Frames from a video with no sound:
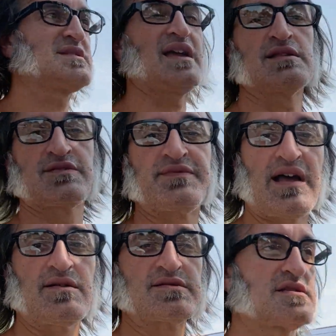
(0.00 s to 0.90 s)
tens of
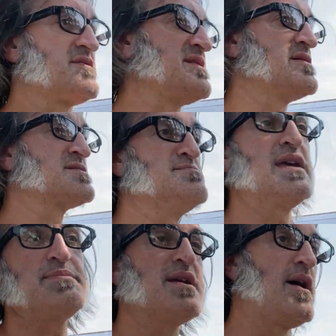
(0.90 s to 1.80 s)
thousands of years,
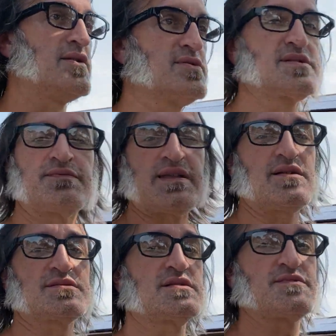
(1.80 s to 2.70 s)
maybe hundreds of
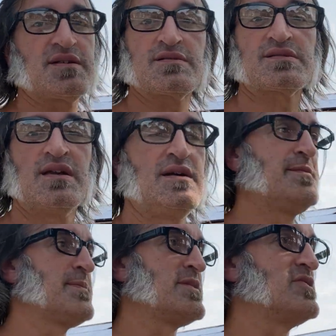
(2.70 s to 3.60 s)
thousands of years.
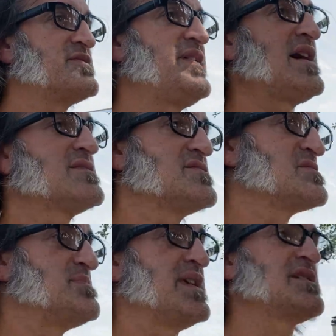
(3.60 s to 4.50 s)
Those values
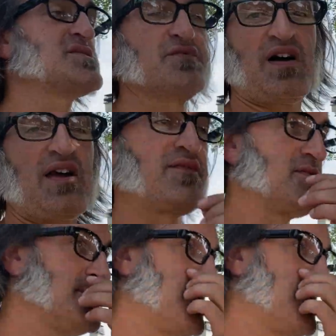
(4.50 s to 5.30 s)
being survival,